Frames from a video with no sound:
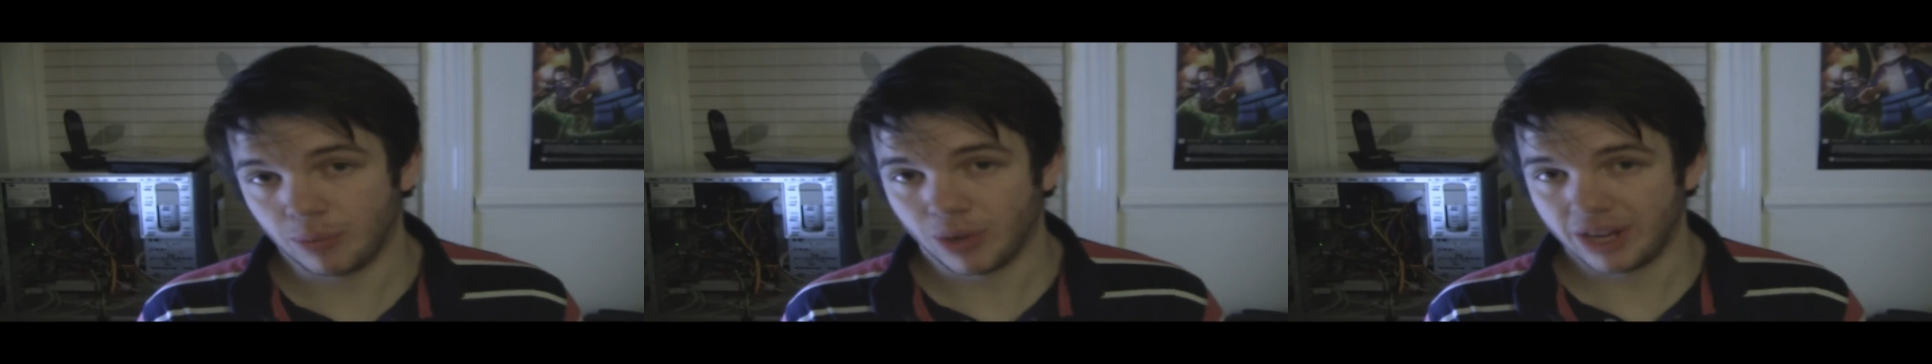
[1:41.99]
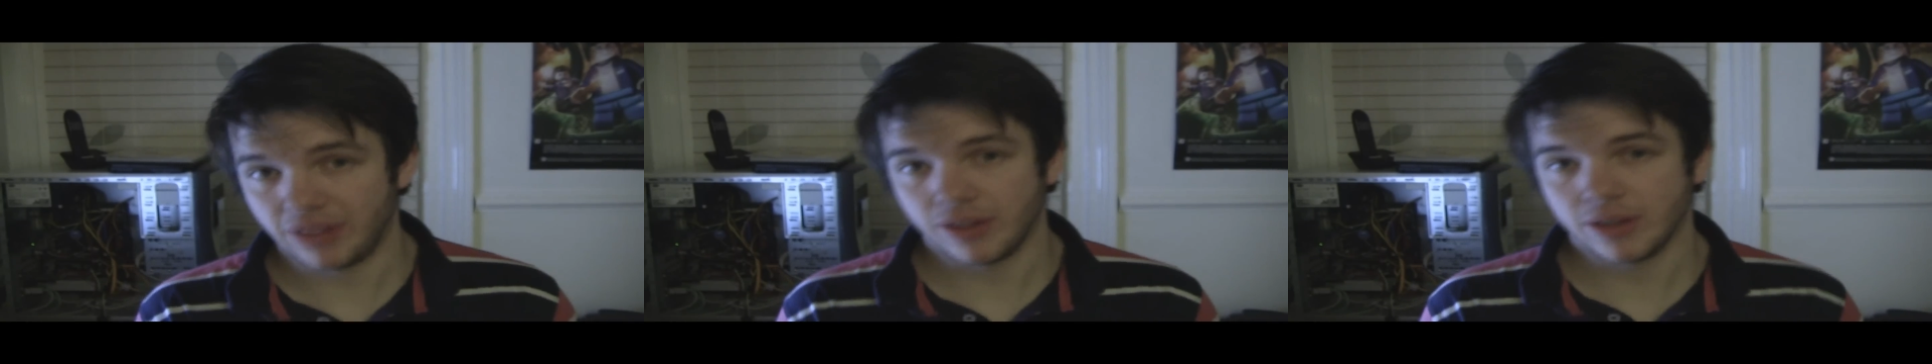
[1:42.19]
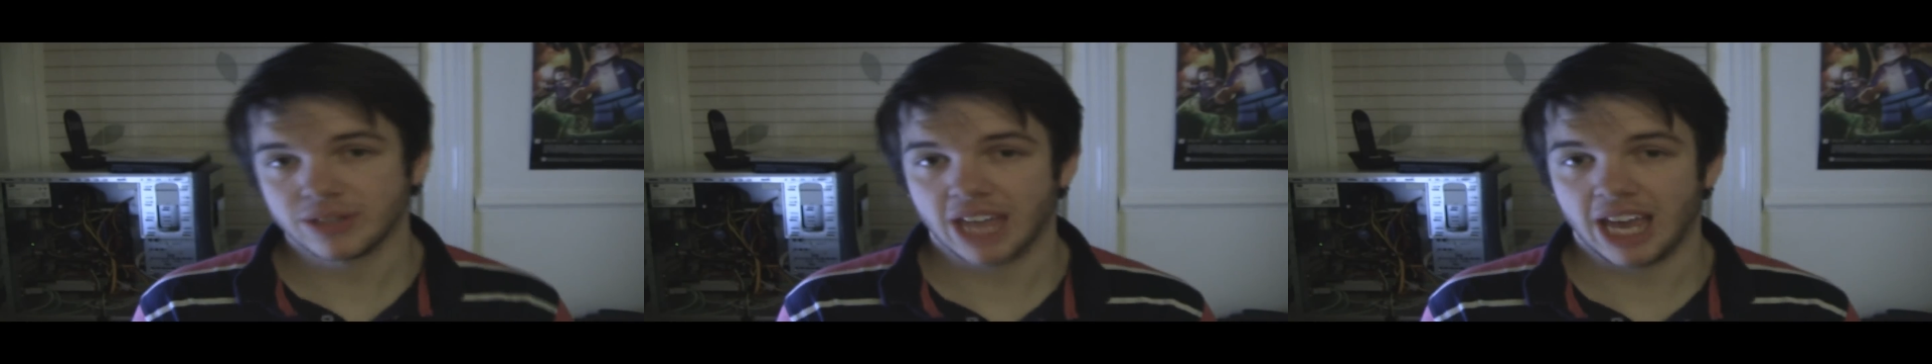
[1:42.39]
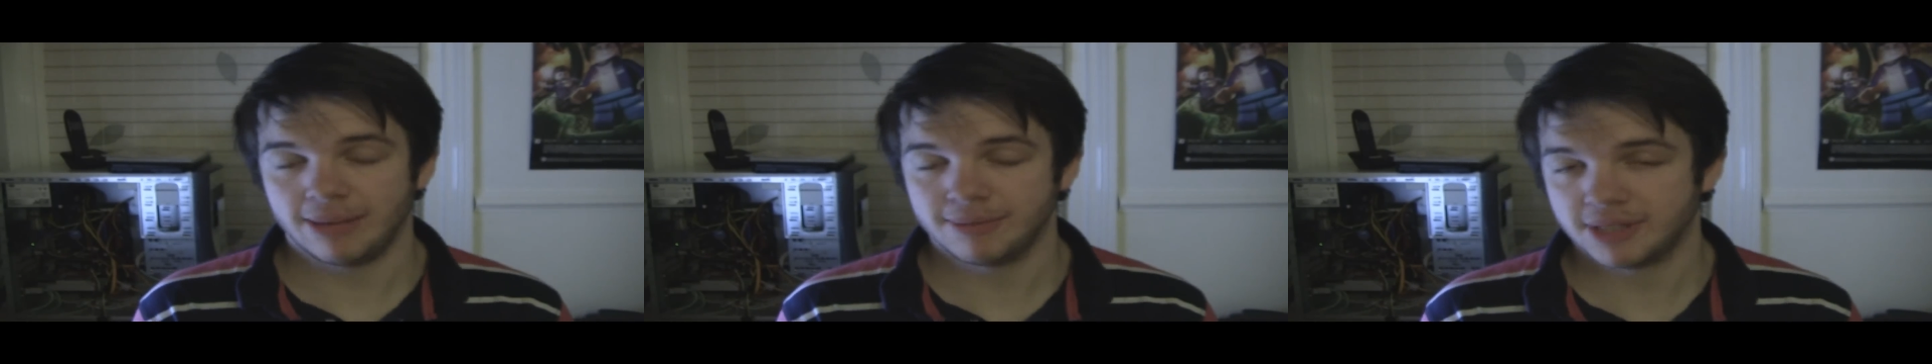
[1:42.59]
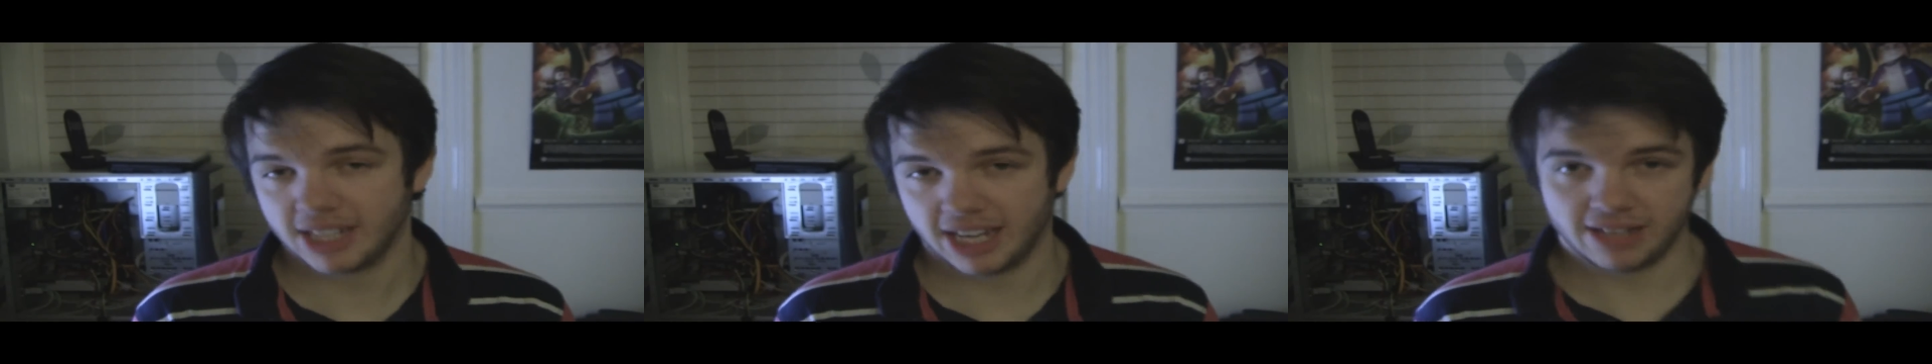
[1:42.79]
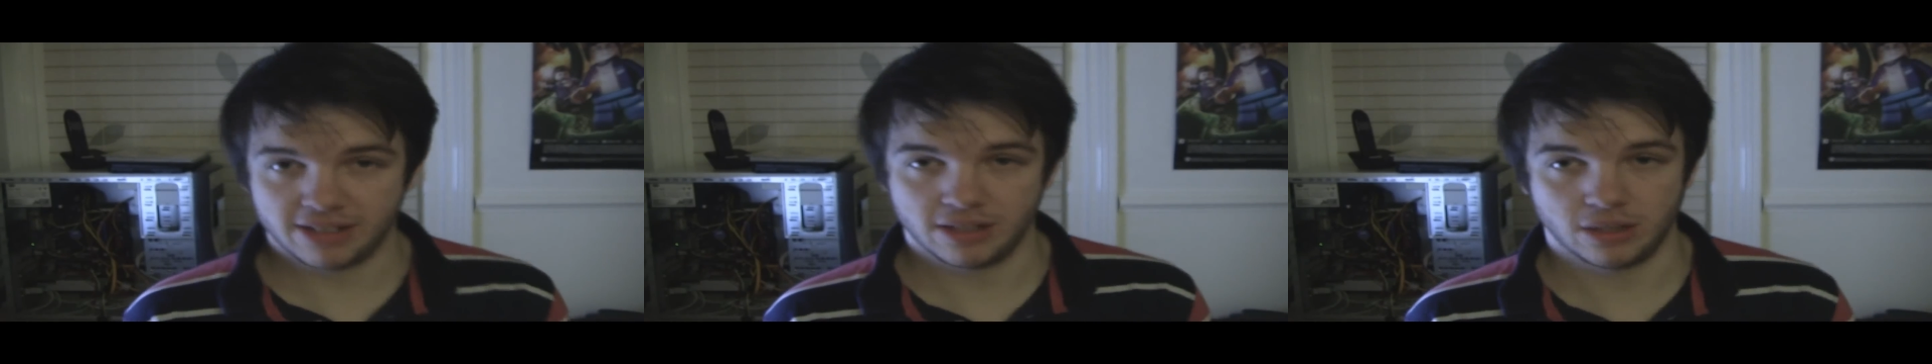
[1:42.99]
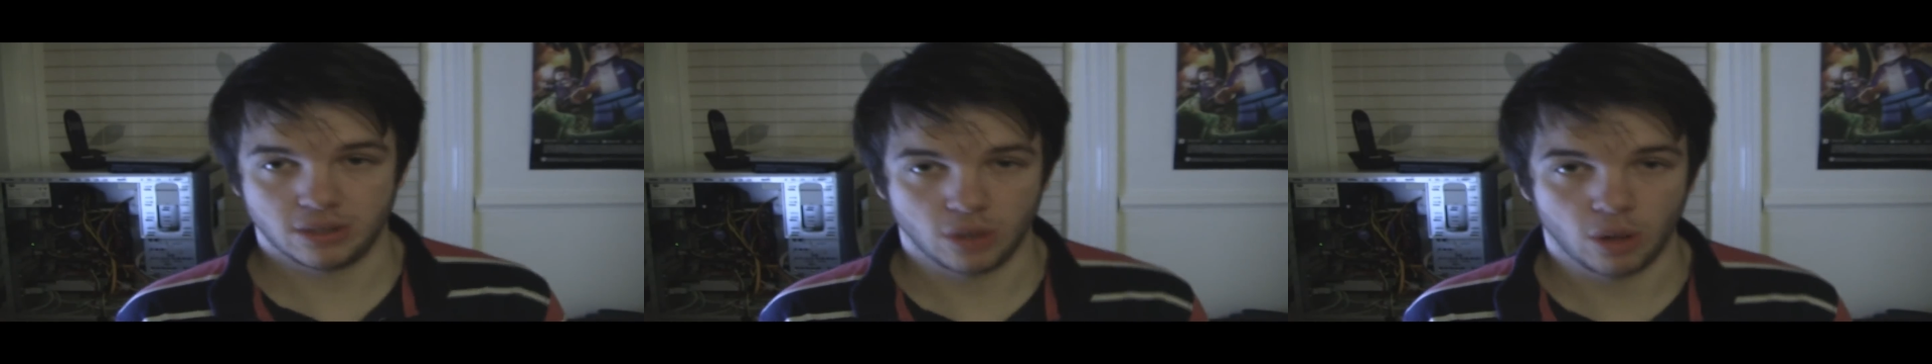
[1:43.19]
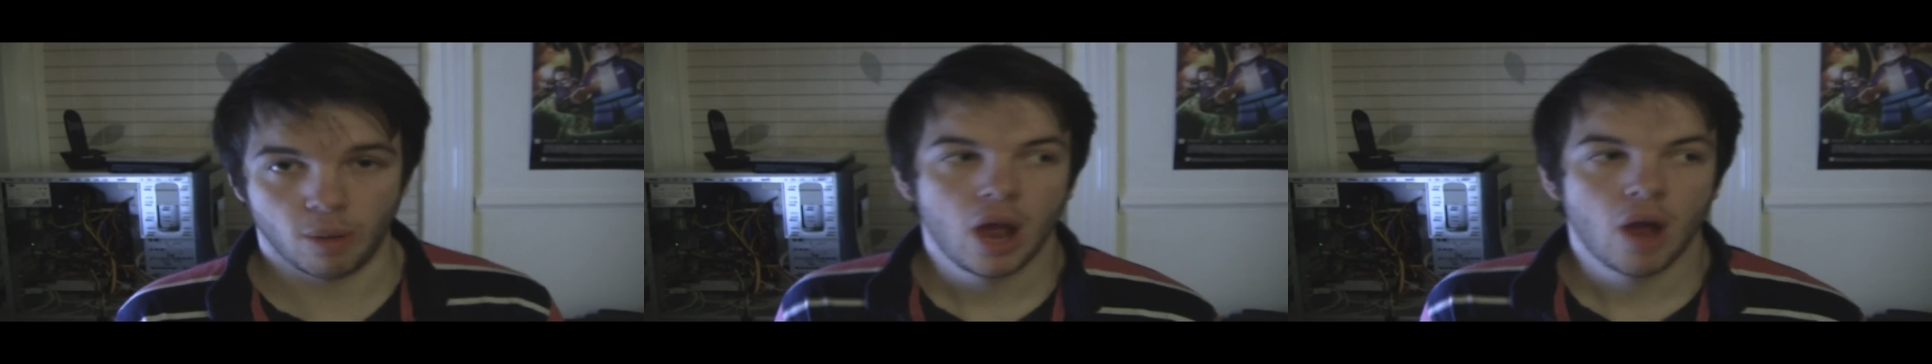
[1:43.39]
winning those games to get to the
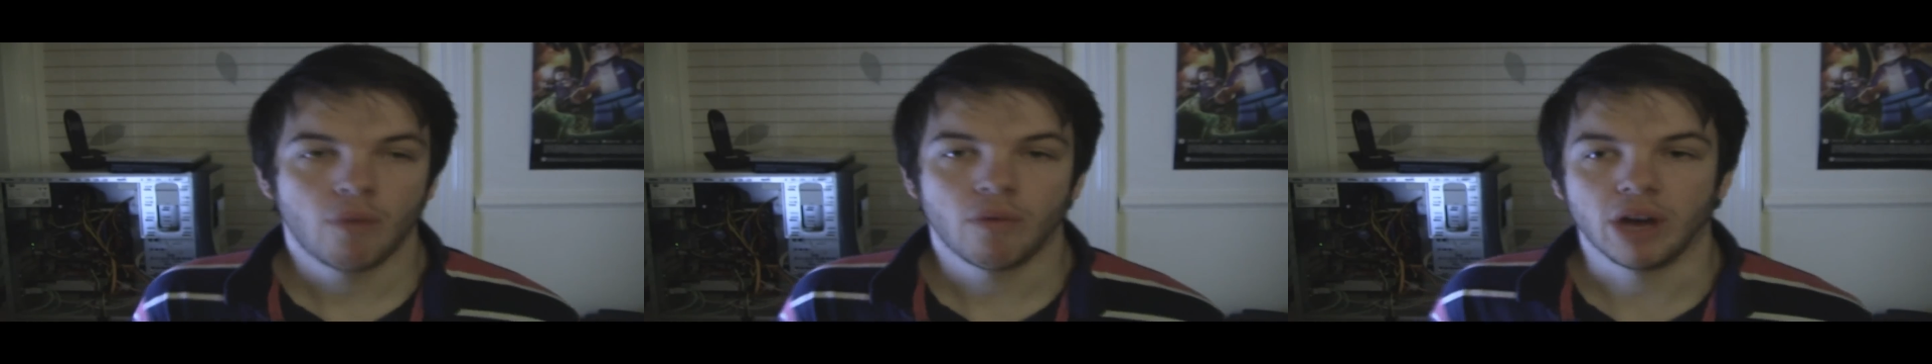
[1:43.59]
top.